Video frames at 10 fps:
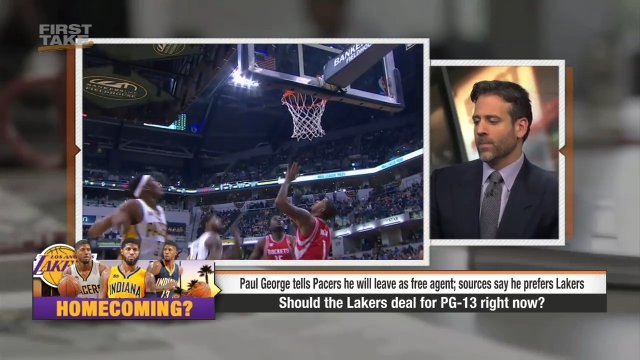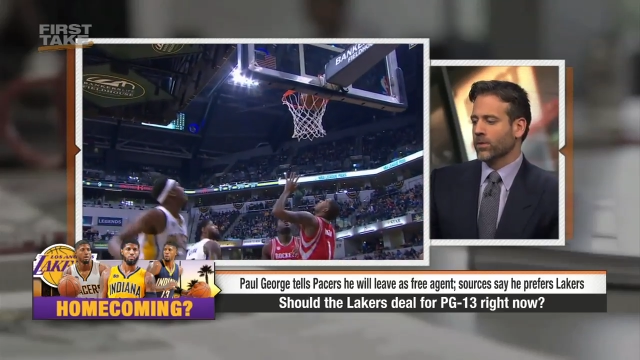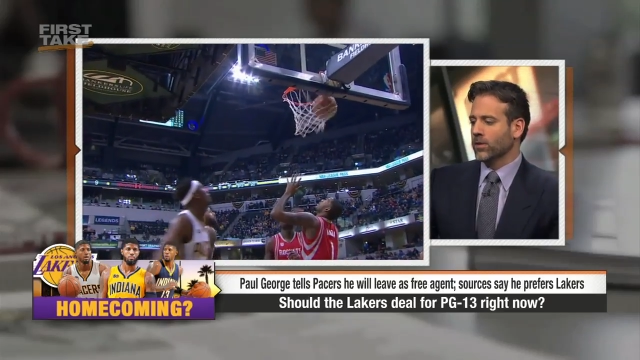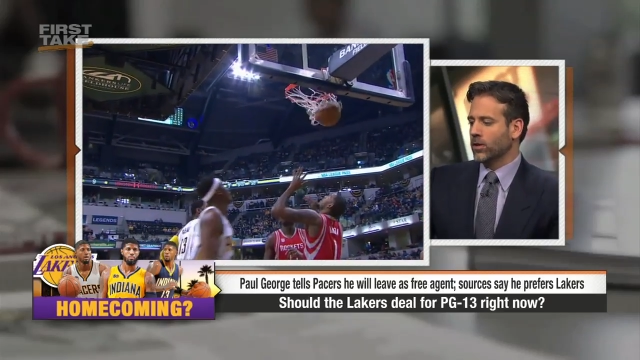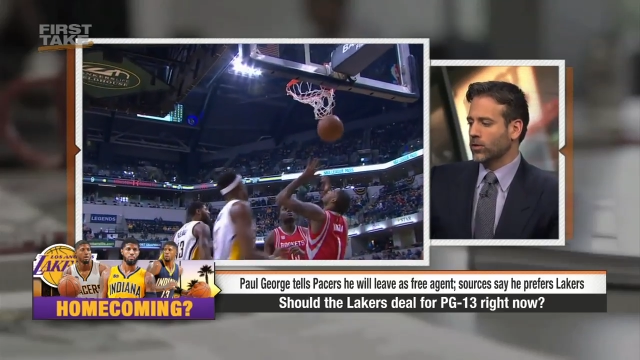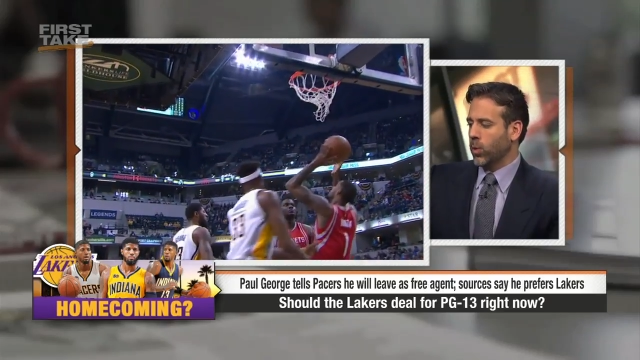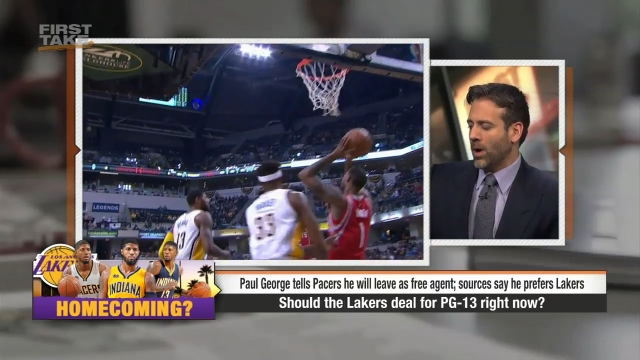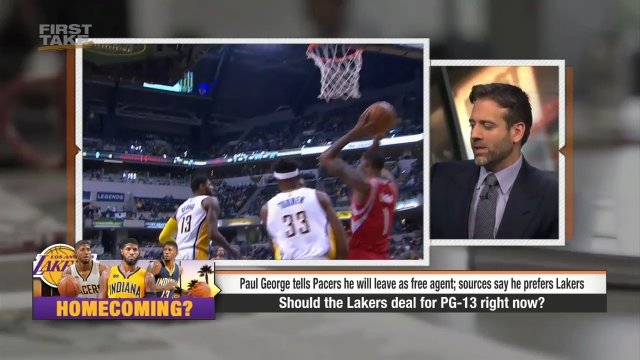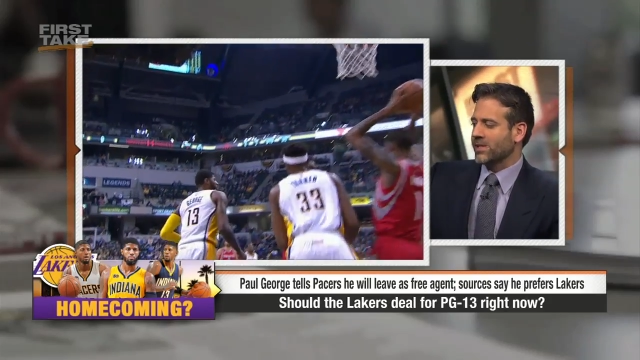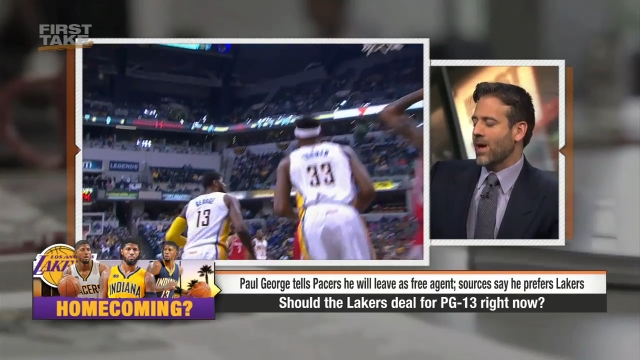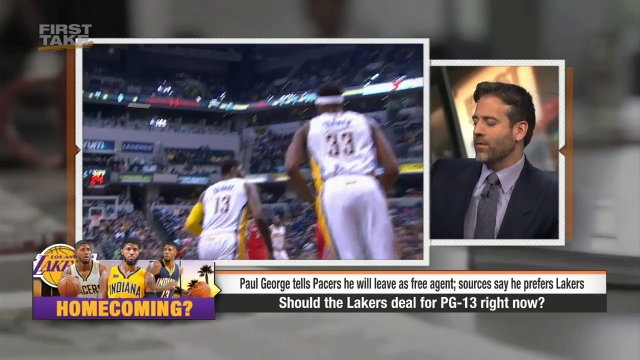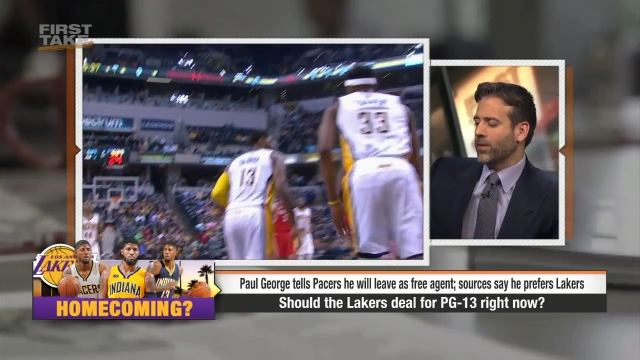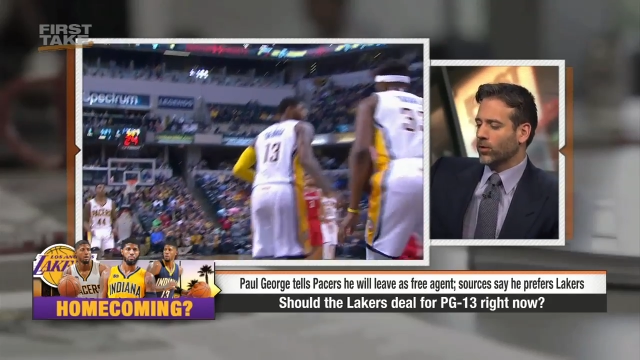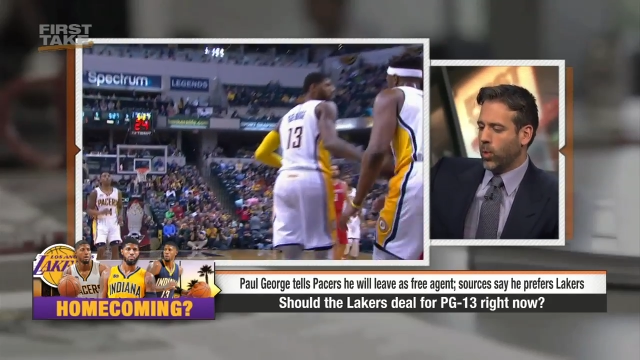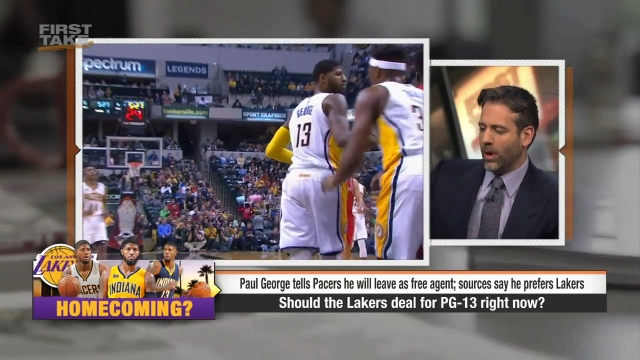the 27th
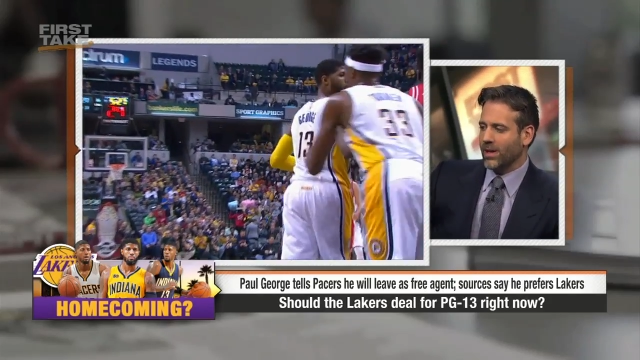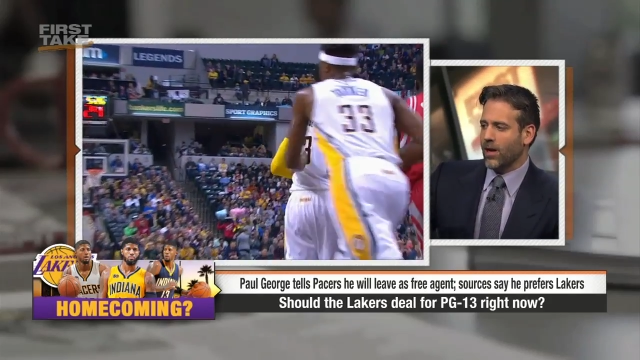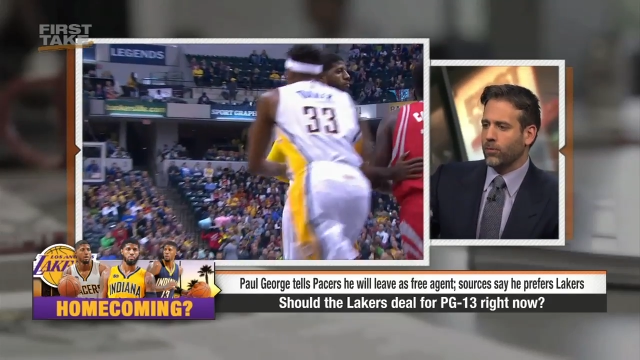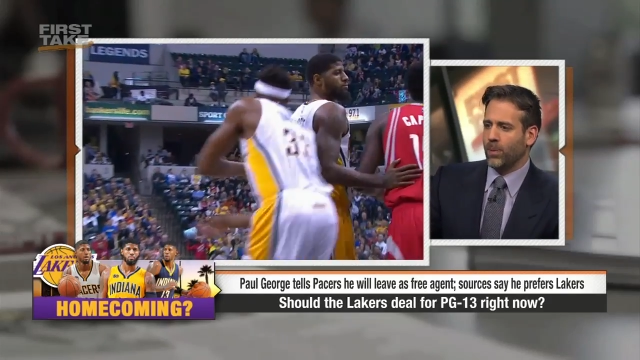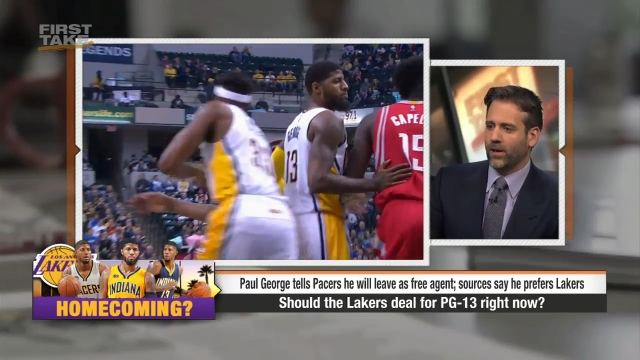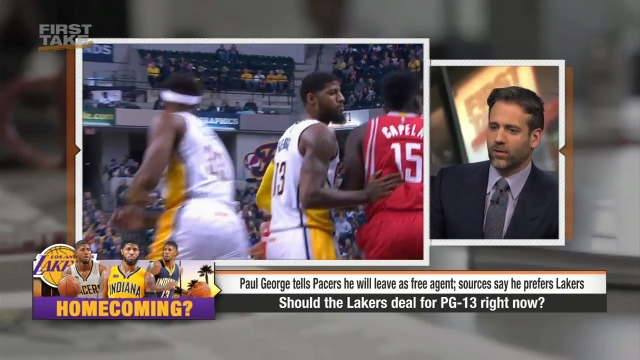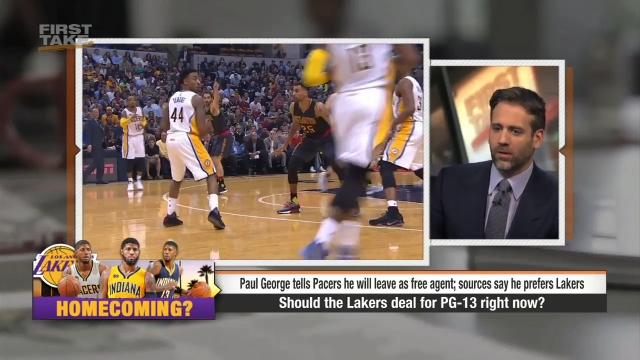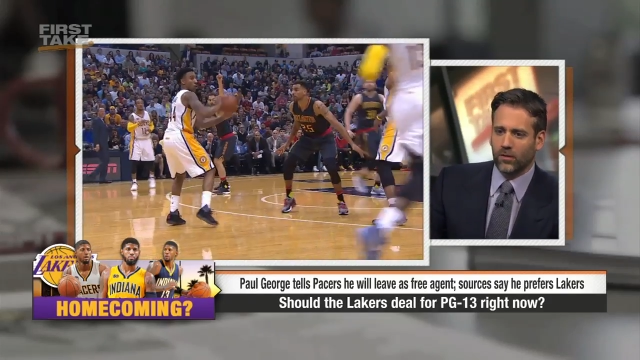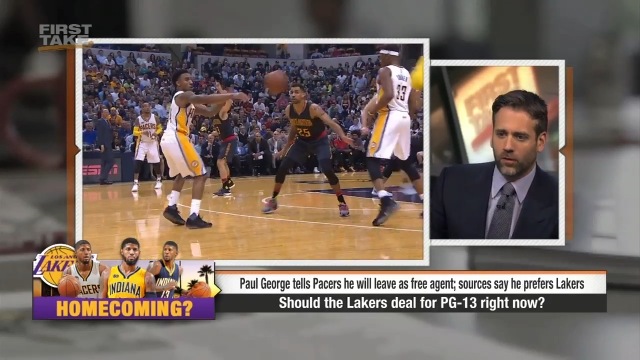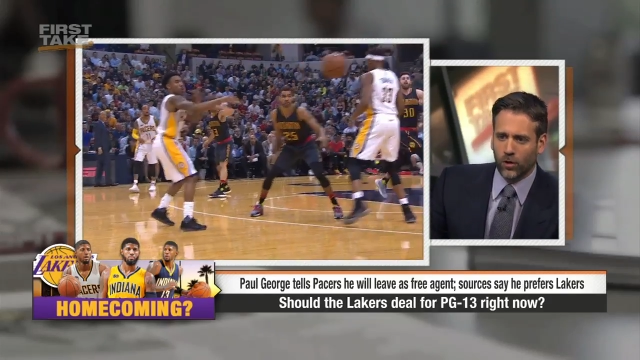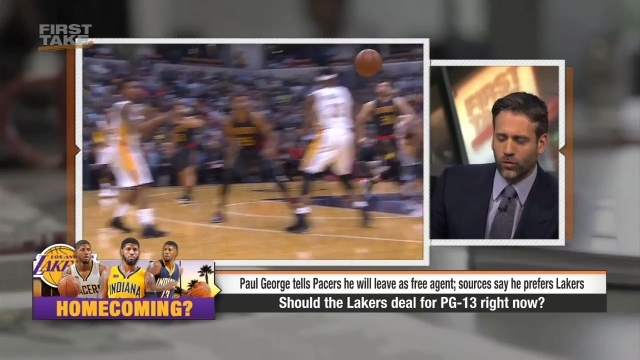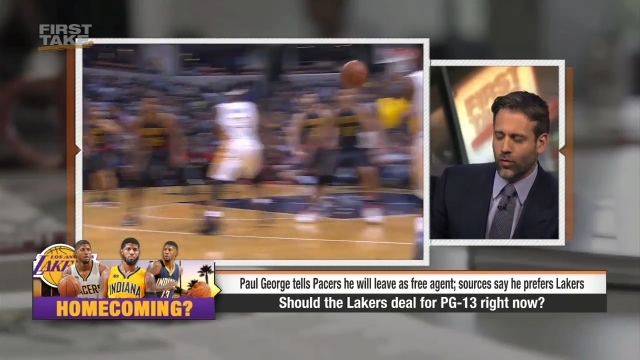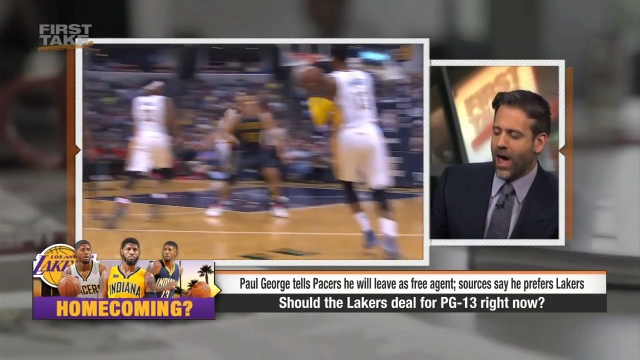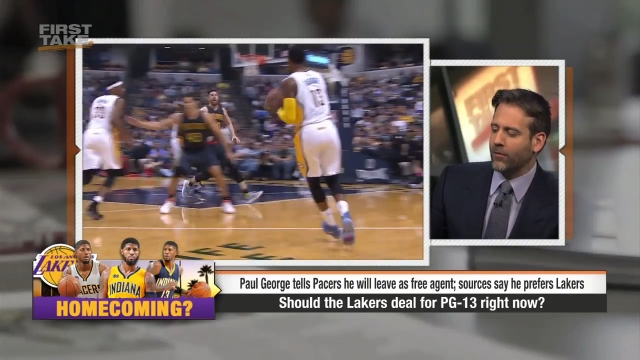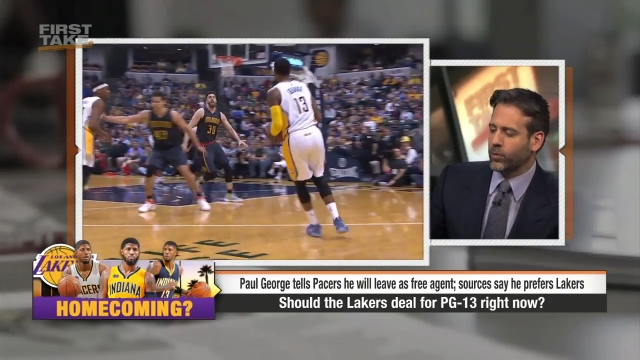and 28th picks in this year's
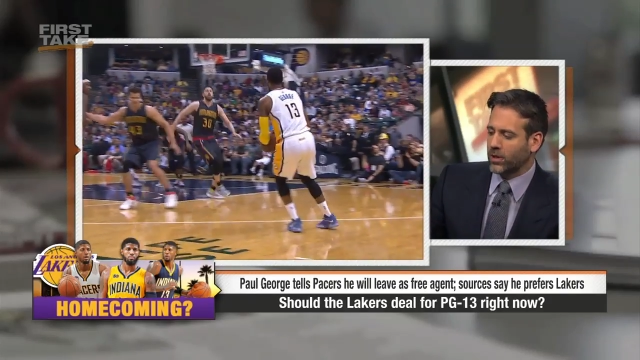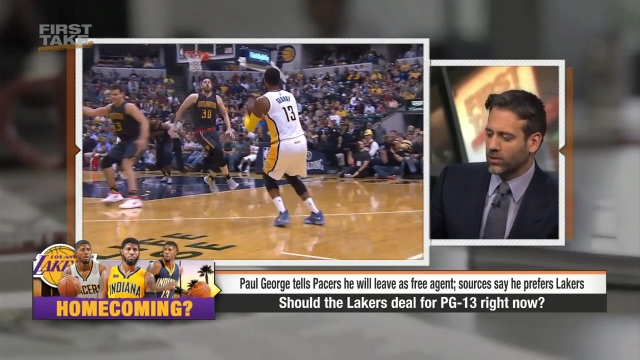draft,